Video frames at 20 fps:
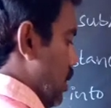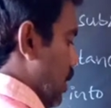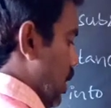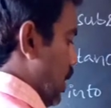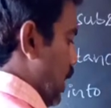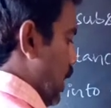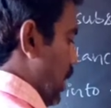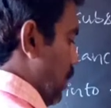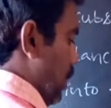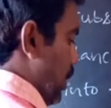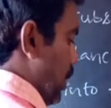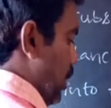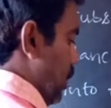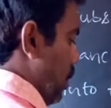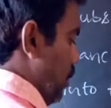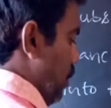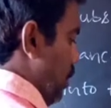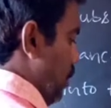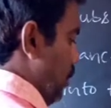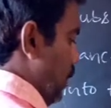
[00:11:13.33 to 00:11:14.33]
carbon
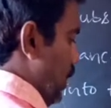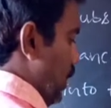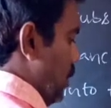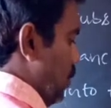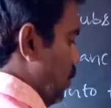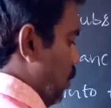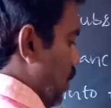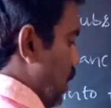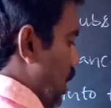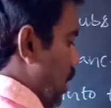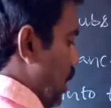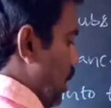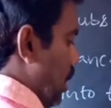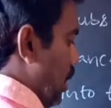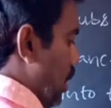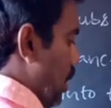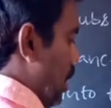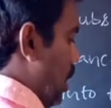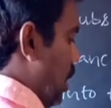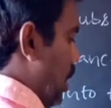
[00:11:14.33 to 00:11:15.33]
atomic weight 12
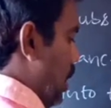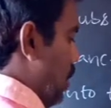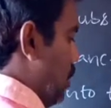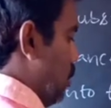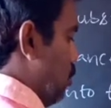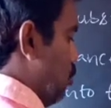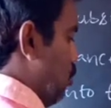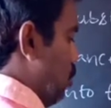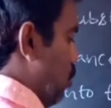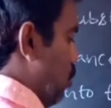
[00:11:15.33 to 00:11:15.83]
and 2